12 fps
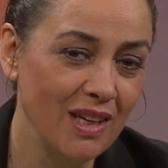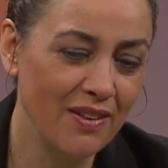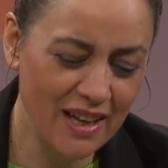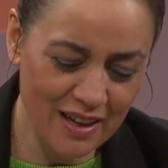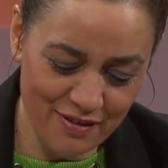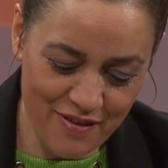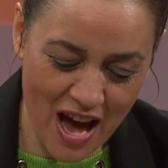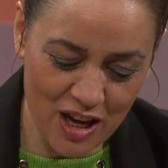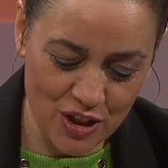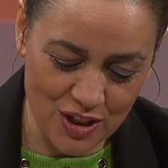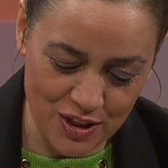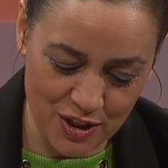that in fact
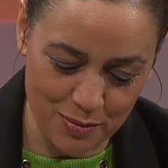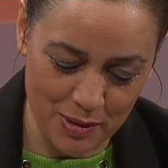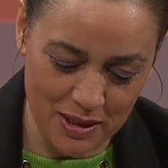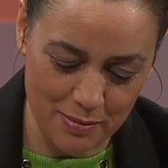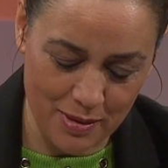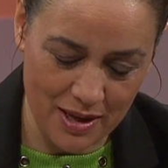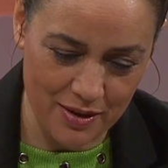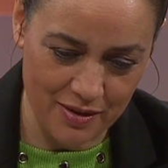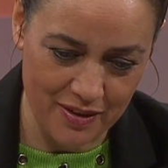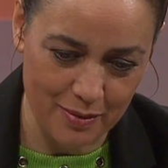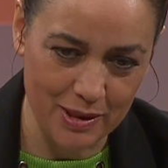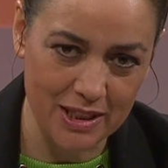she's going to be the mother of
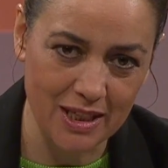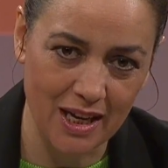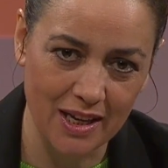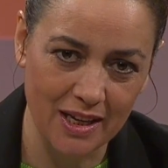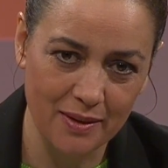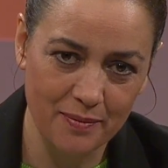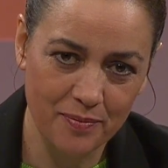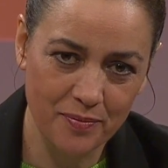the Messiah,